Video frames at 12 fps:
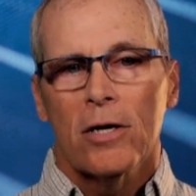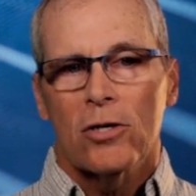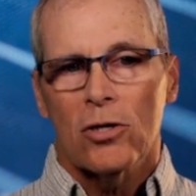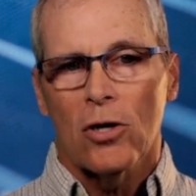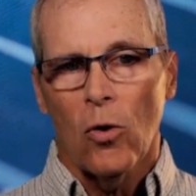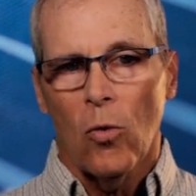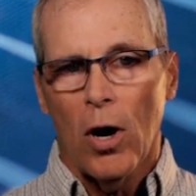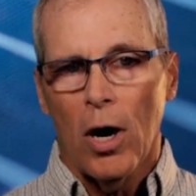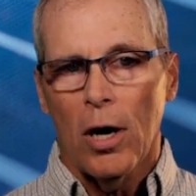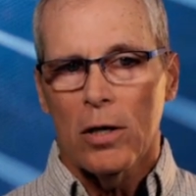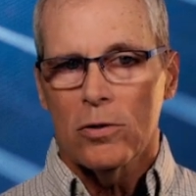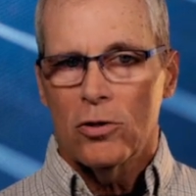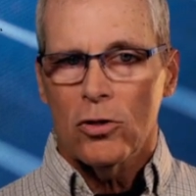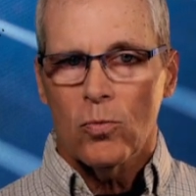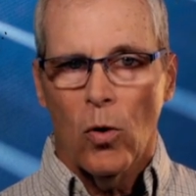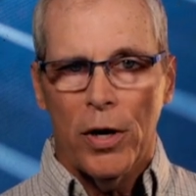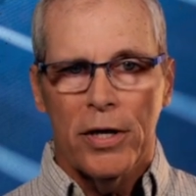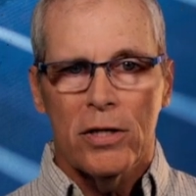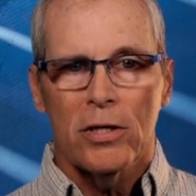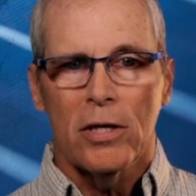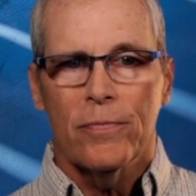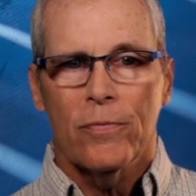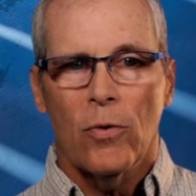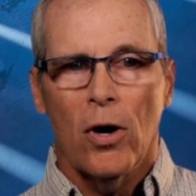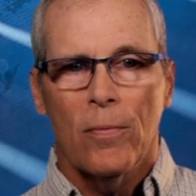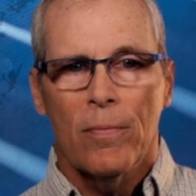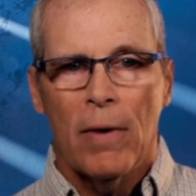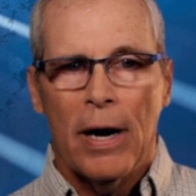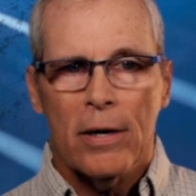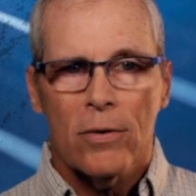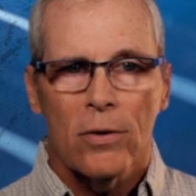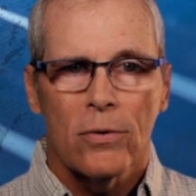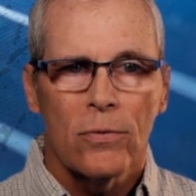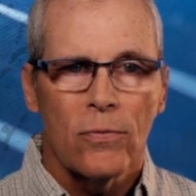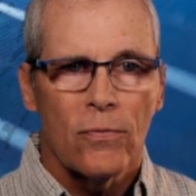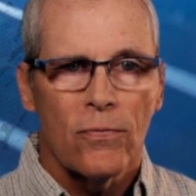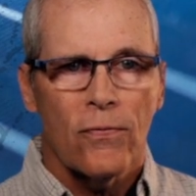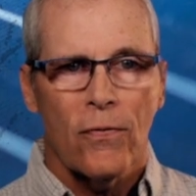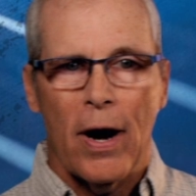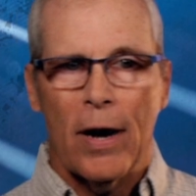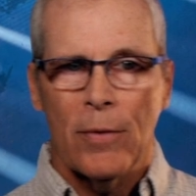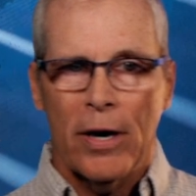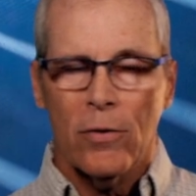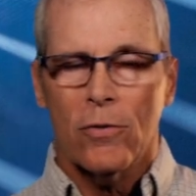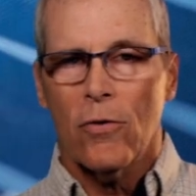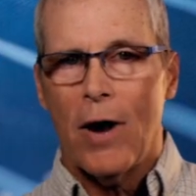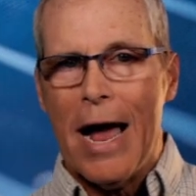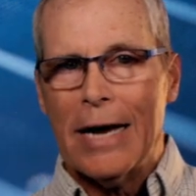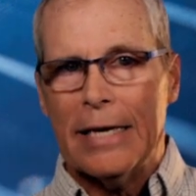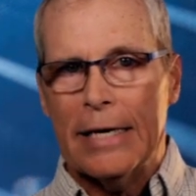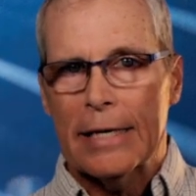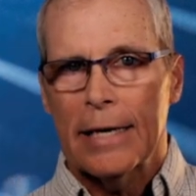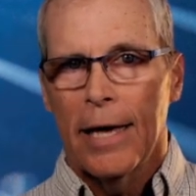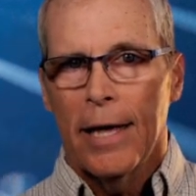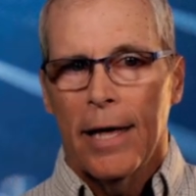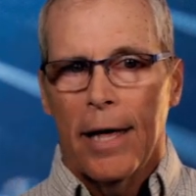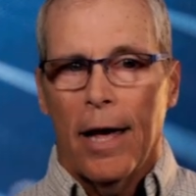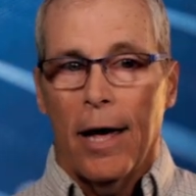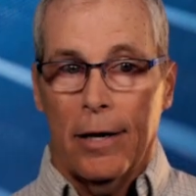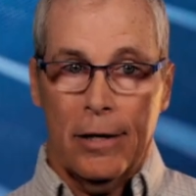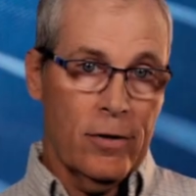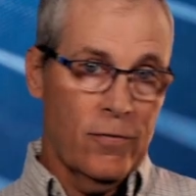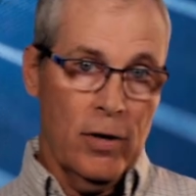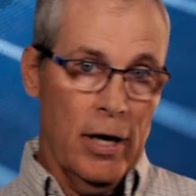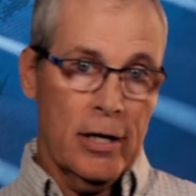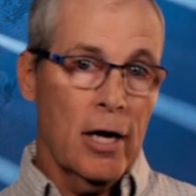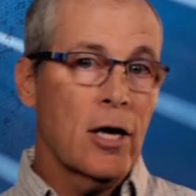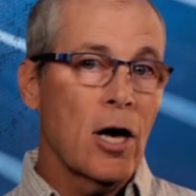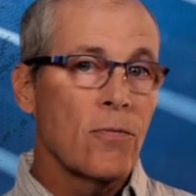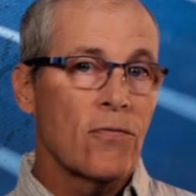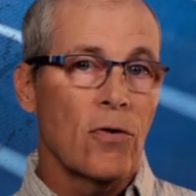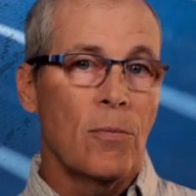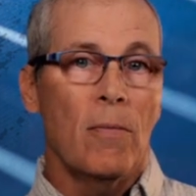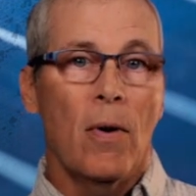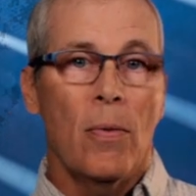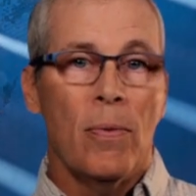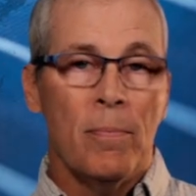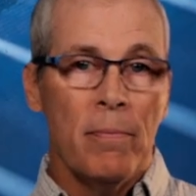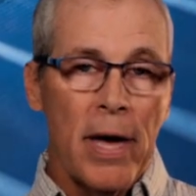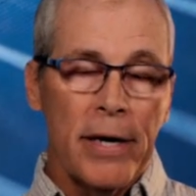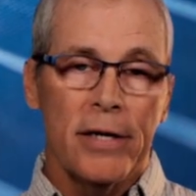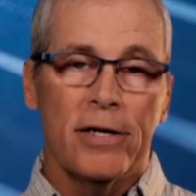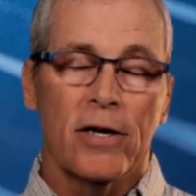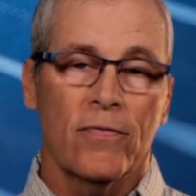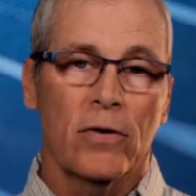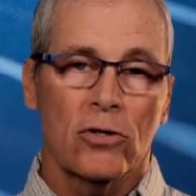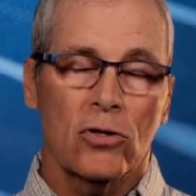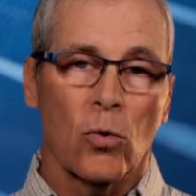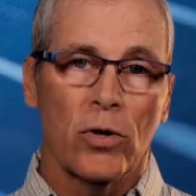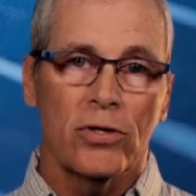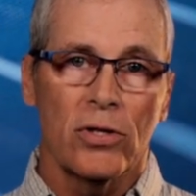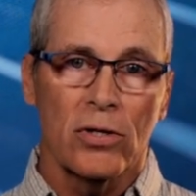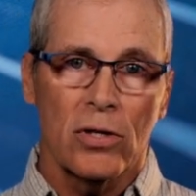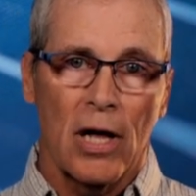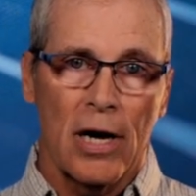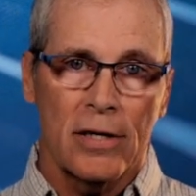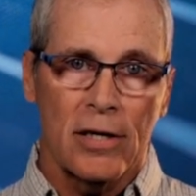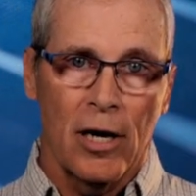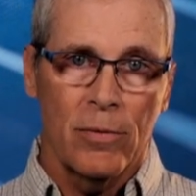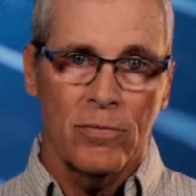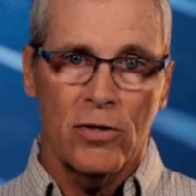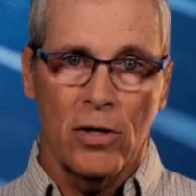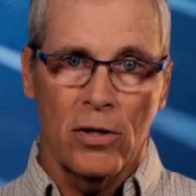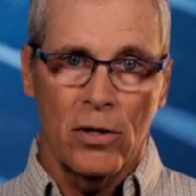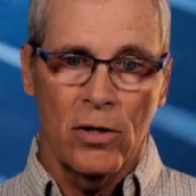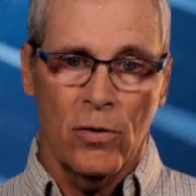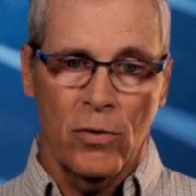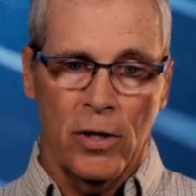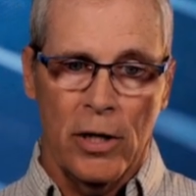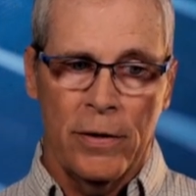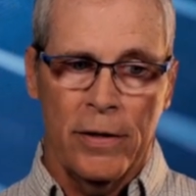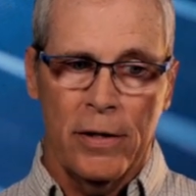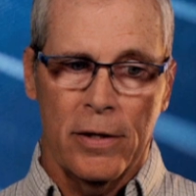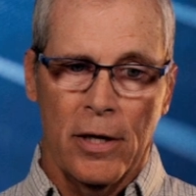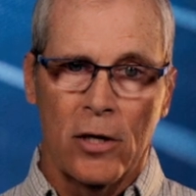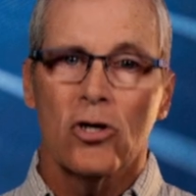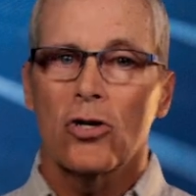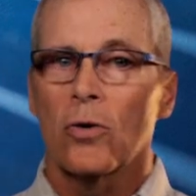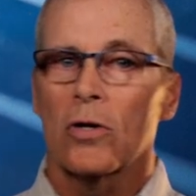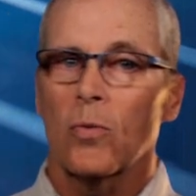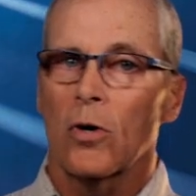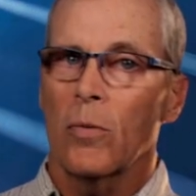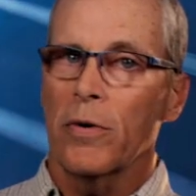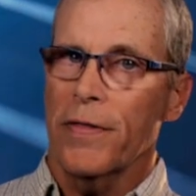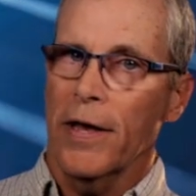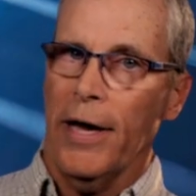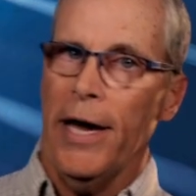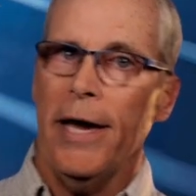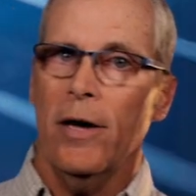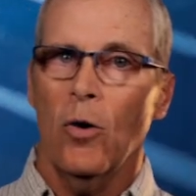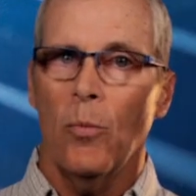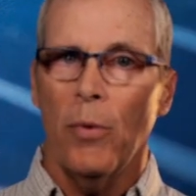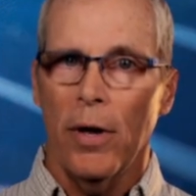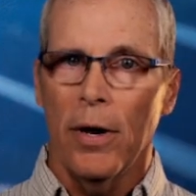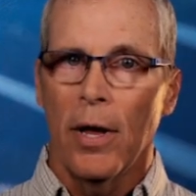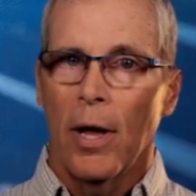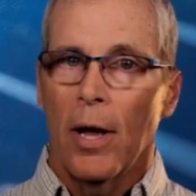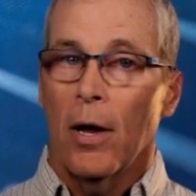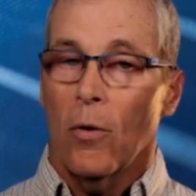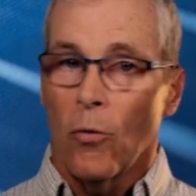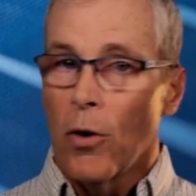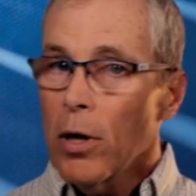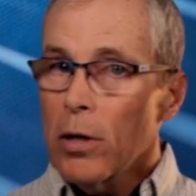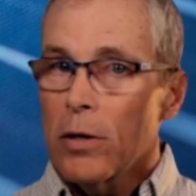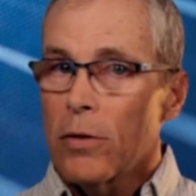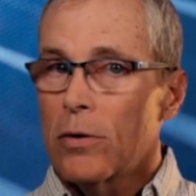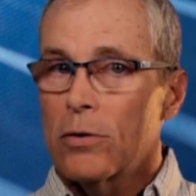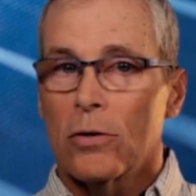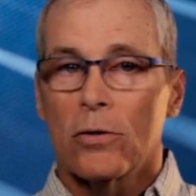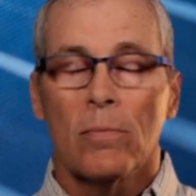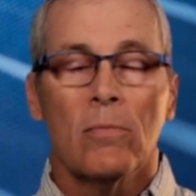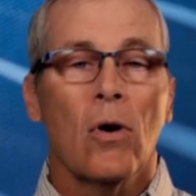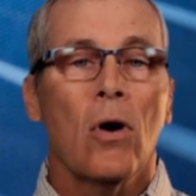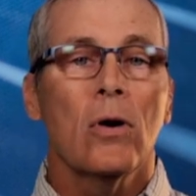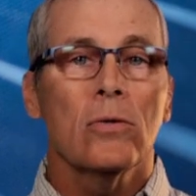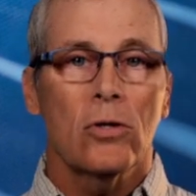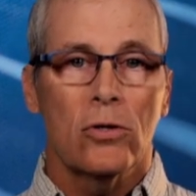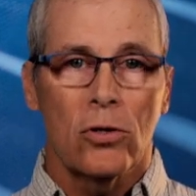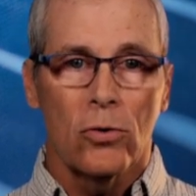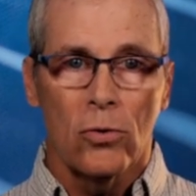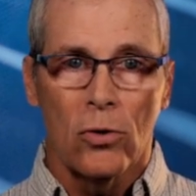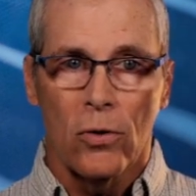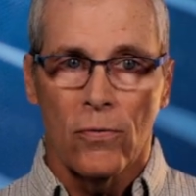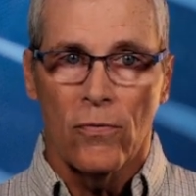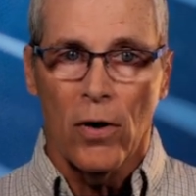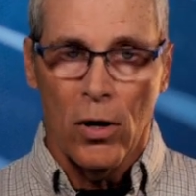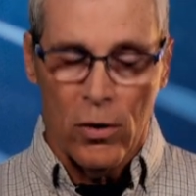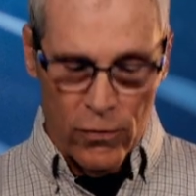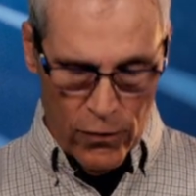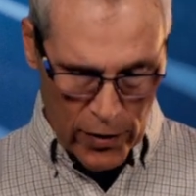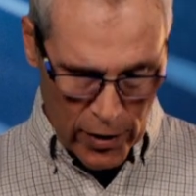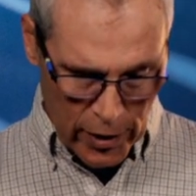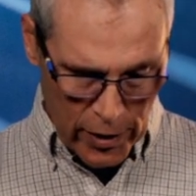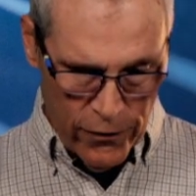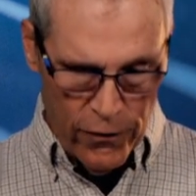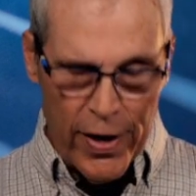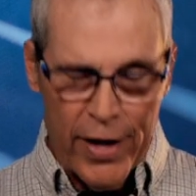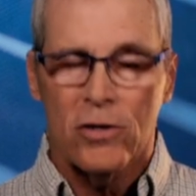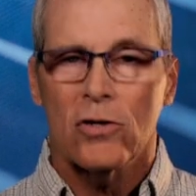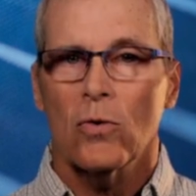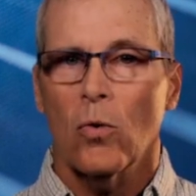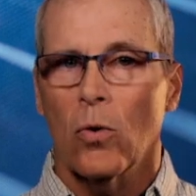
So just what is it? Well, microcracking, it can come from many different sources. A lot of times that, in the insurance world, we think of hail, but really there's a multitude of events